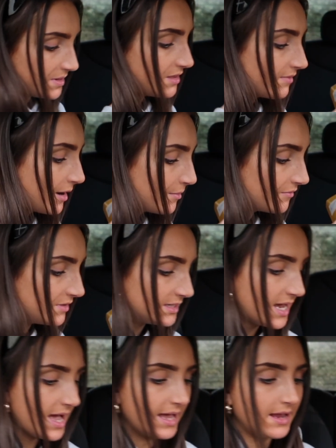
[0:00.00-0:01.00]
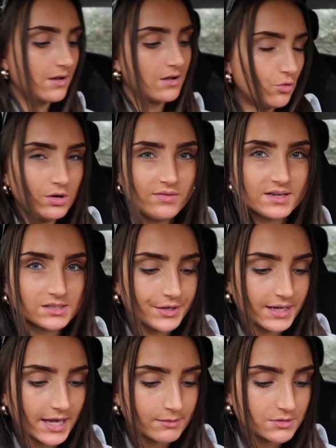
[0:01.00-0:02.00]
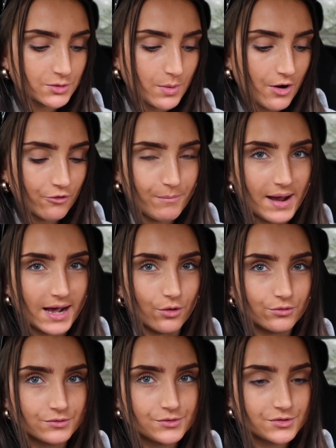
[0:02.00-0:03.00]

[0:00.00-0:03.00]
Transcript: be the wrap of the day. All of this only came to £12,